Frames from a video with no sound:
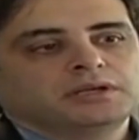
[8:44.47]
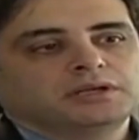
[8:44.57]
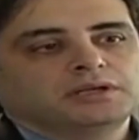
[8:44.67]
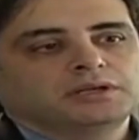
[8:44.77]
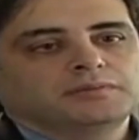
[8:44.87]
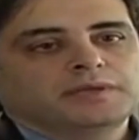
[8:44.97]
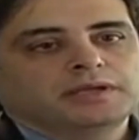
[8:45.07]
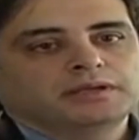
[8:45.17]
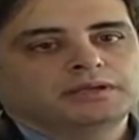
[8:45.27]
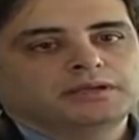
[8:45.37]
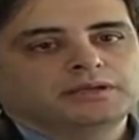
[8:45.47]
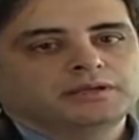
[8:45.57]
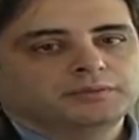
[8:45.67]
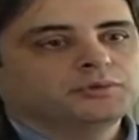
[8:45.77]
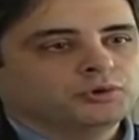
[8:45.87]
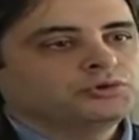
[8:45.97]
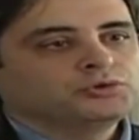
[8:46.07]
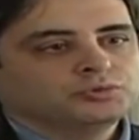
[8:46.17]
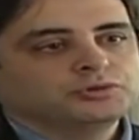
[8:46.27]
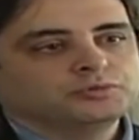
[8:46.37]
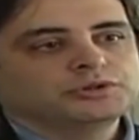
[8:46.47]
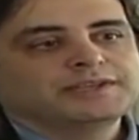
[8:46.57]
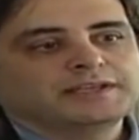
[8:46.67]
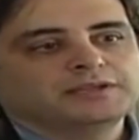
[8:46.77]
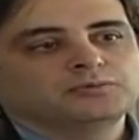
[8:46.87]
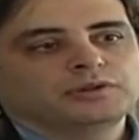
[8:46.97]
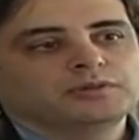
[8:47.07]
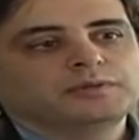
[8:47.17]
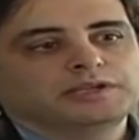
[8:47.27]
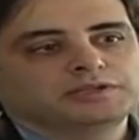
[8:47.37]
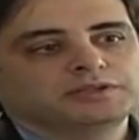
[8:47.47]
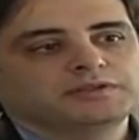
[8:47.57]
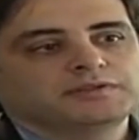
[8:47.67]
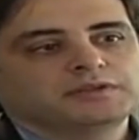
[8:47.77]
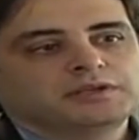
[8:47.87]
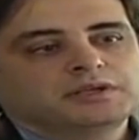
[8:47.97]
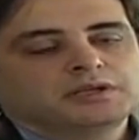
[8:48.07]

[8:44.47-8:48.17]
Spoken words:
and the approach we're taking with the patients.